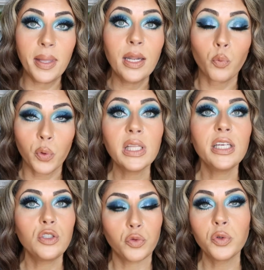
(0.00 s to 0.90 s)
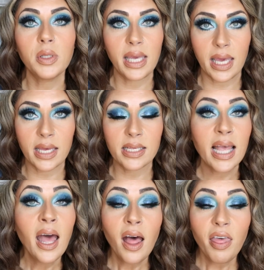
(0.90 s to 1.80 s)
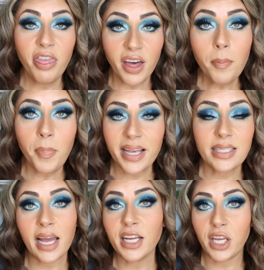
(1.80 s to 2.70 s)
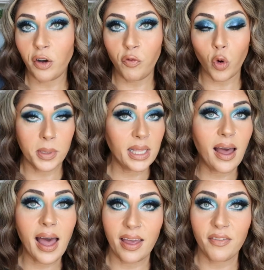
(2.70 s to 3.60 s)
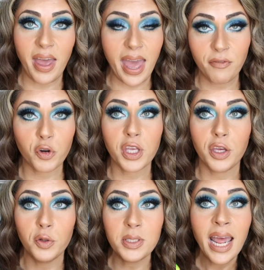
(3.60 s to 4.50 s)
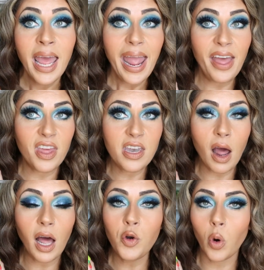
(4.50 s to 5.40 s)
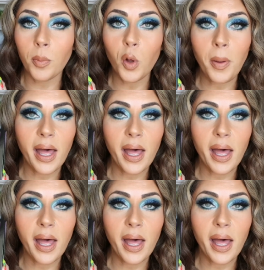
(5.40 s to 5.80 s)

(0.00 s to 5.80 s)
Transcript: I mean, it really truly is the best eyeshadow formula I have ever used. And the Not Normal